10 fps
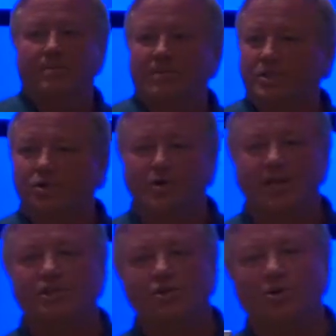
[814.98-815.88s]
the
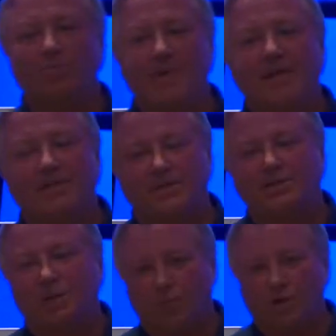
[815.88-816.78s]
traditional methods
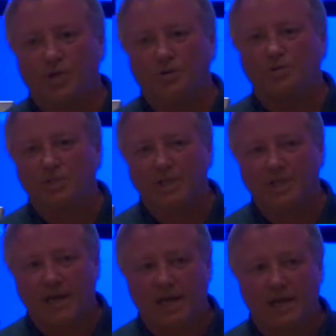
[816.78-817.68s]
that we use
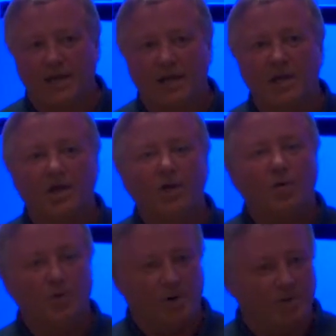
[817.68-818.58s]
today
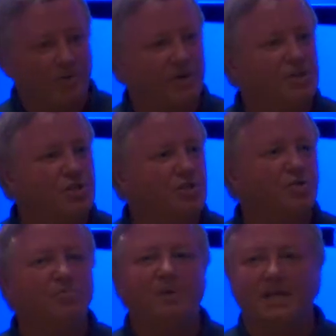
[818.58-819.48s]
will very
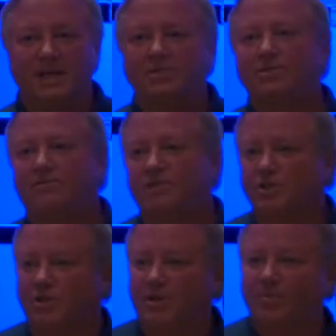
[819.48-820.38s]
soon be
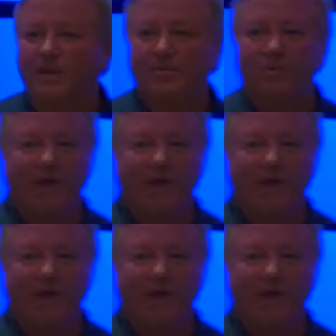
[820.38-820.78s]
insufficient to be able to